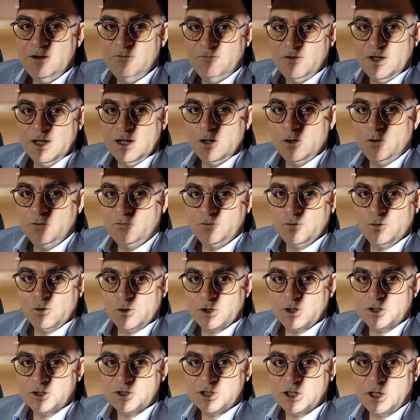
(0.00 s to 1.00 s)
very low fuel
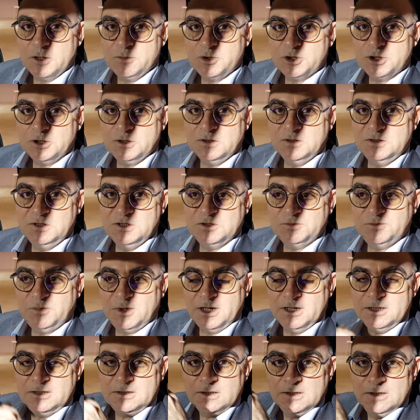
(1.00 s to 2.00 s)
consumption
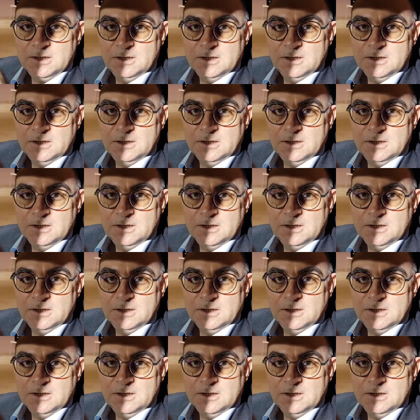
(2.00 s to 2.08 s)
despite